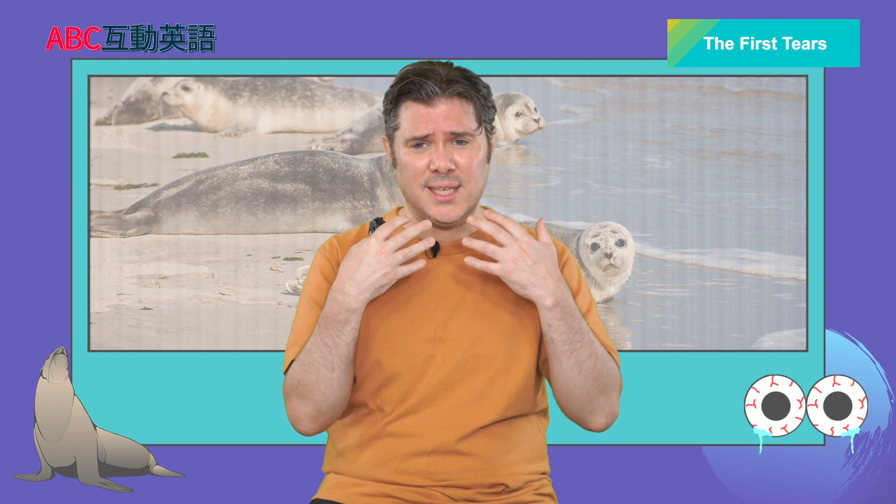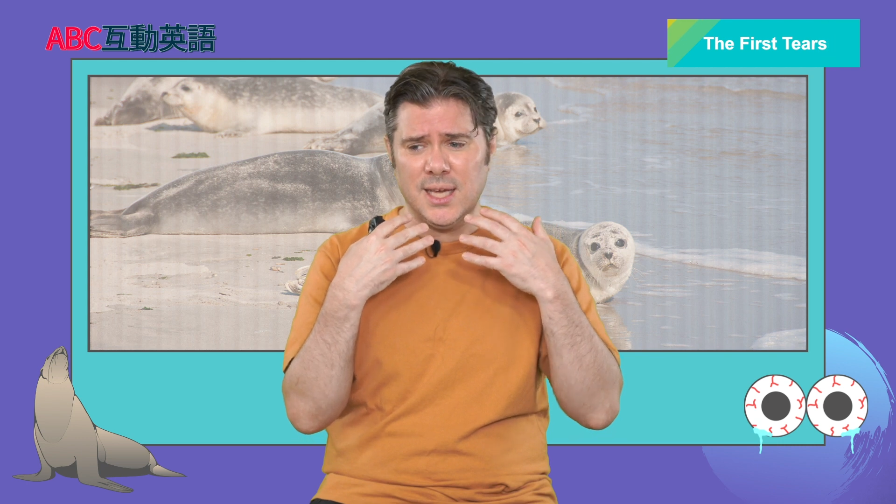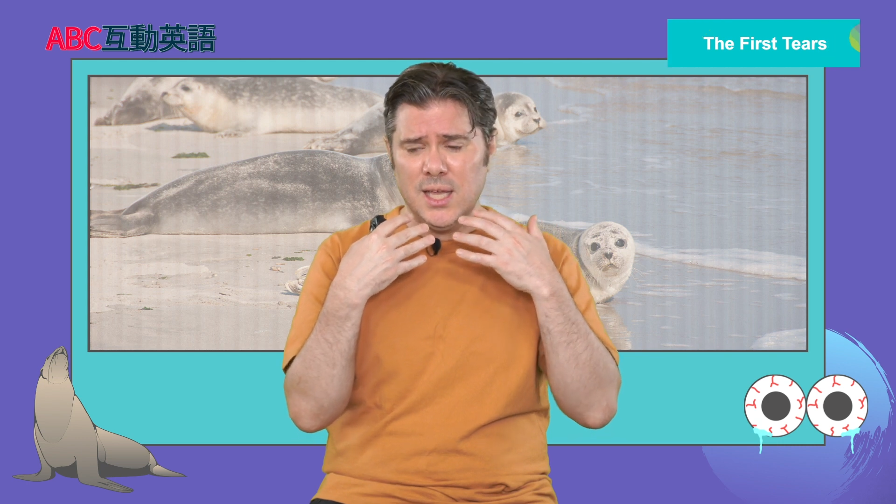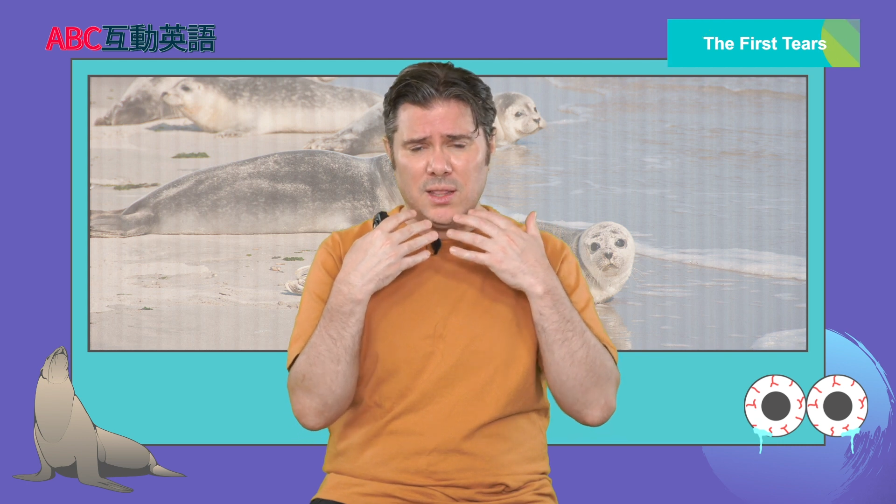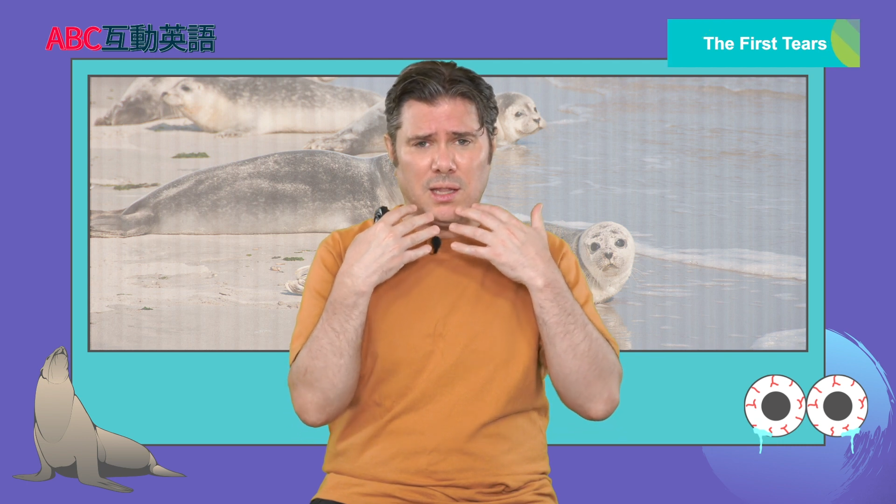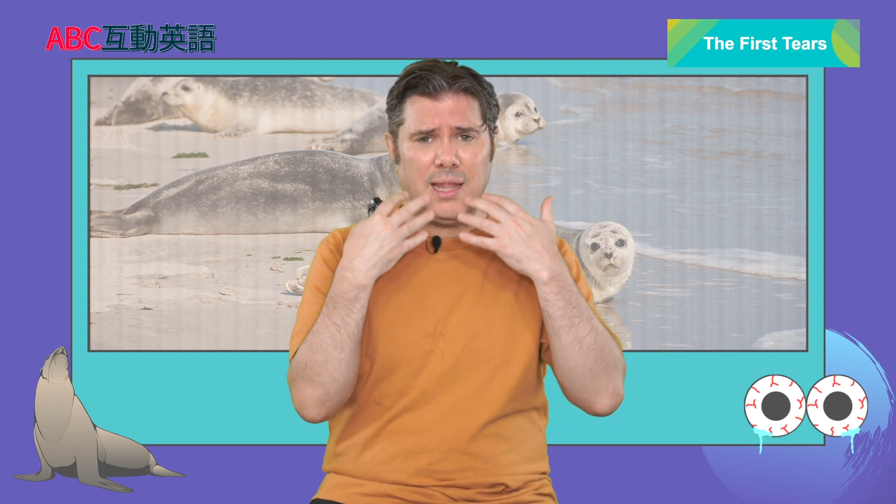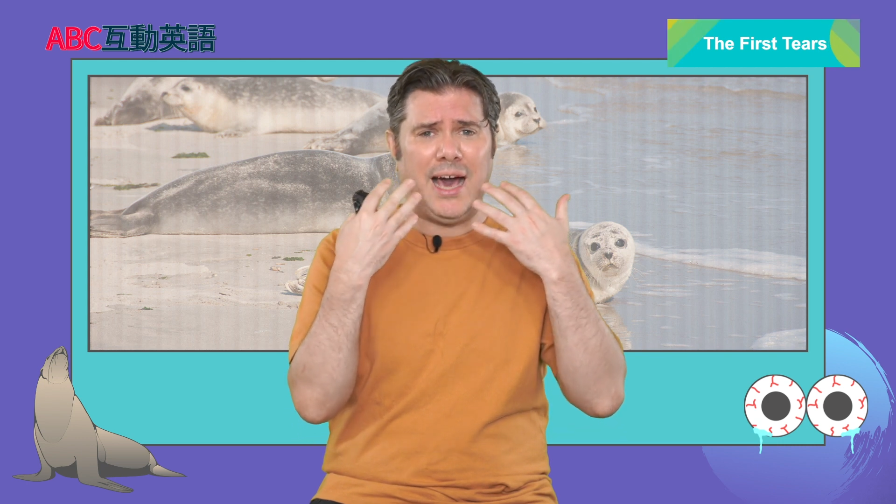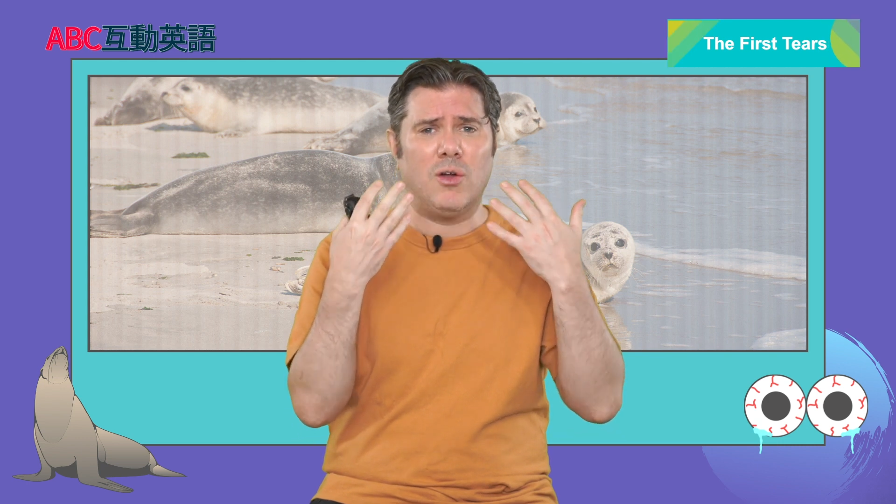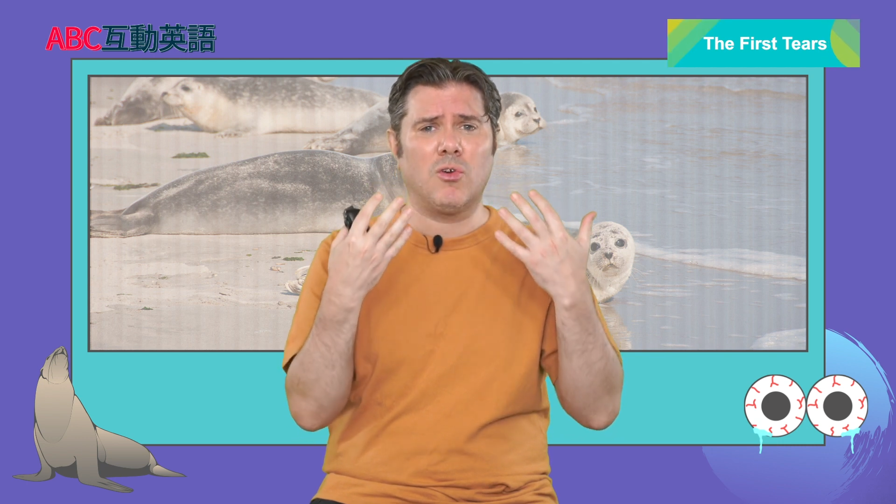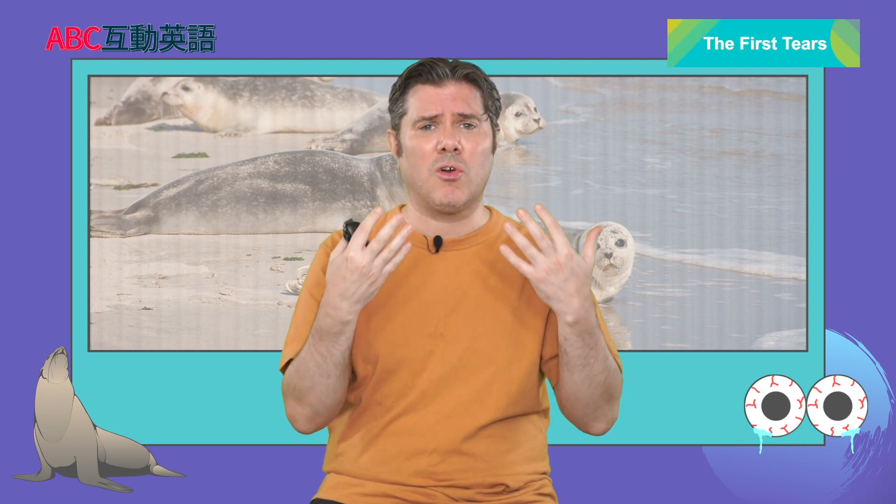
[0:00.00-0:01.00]
the
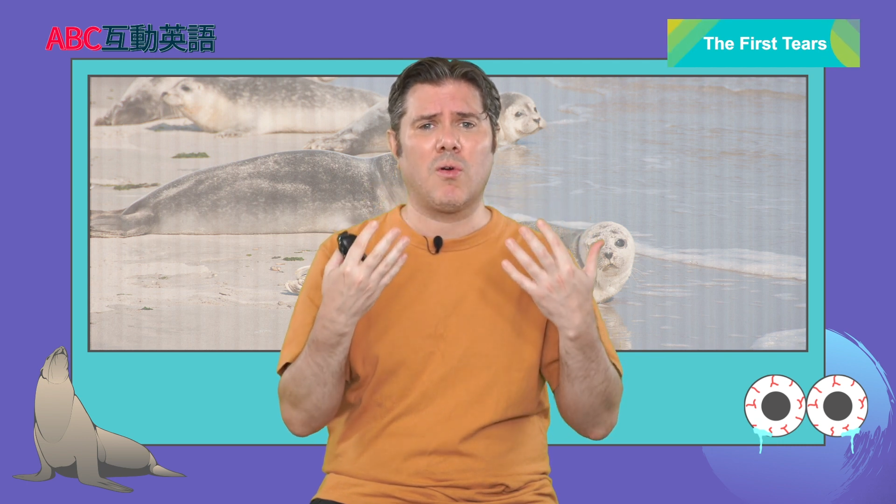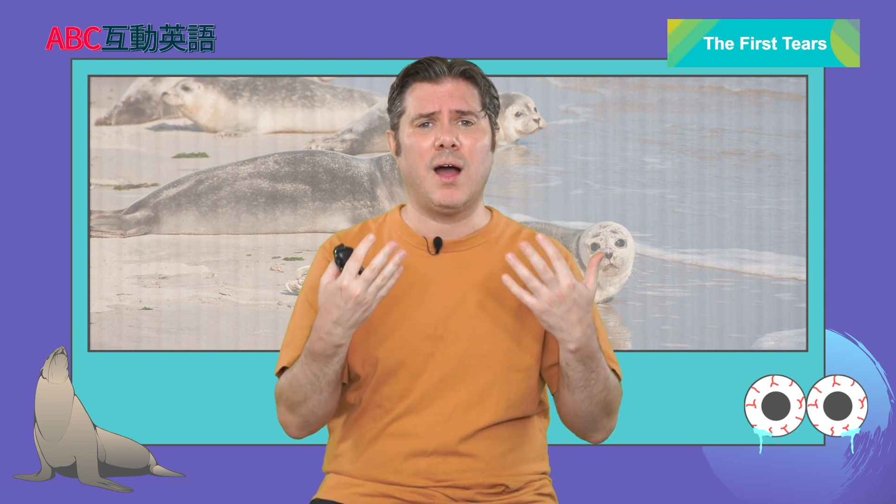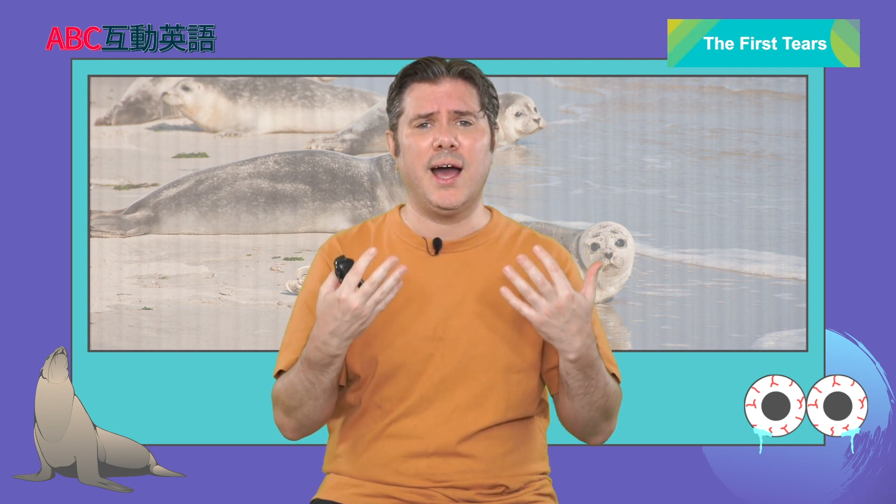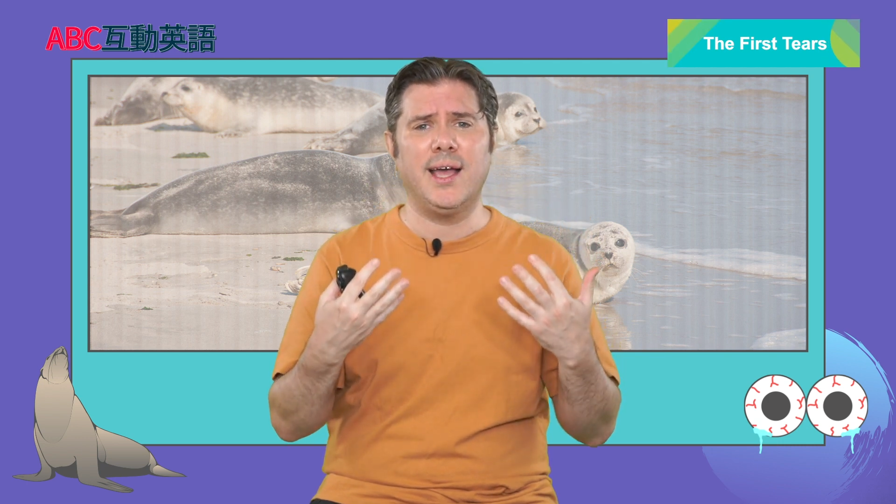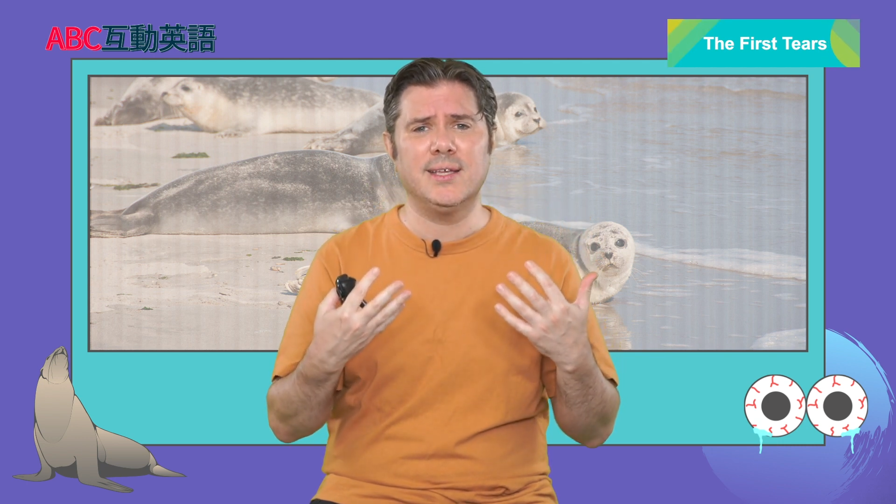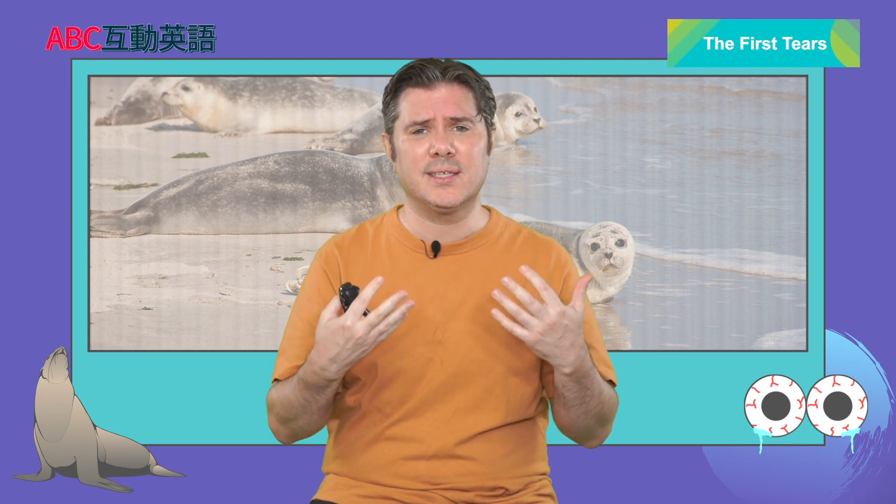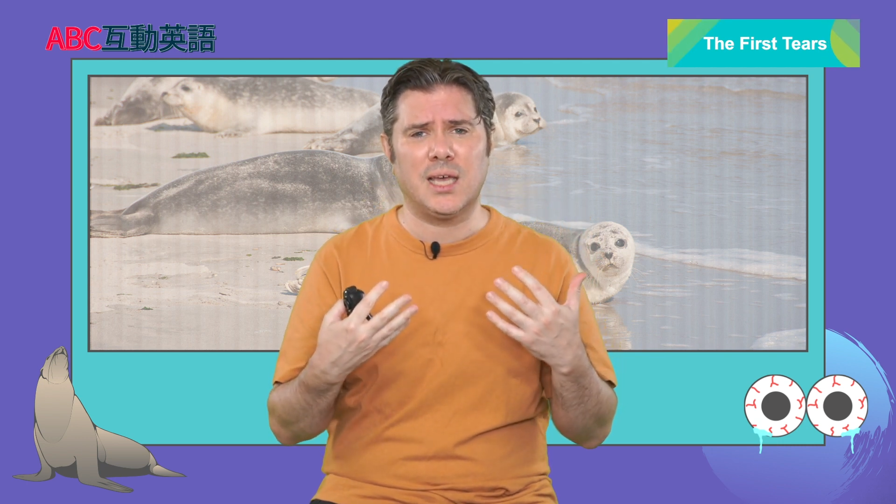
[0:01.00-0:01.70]
loud cries